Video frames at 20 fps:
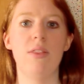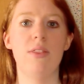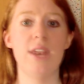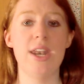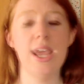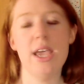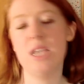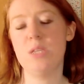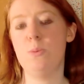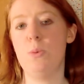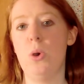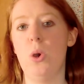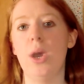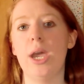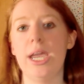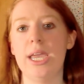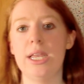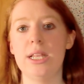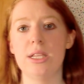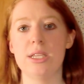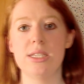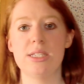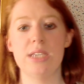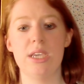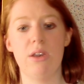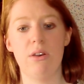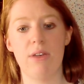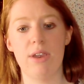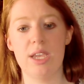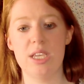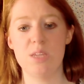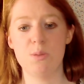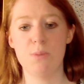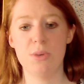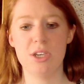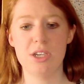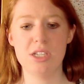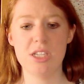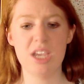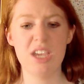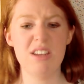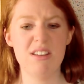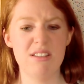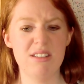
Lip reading: the next book in the series because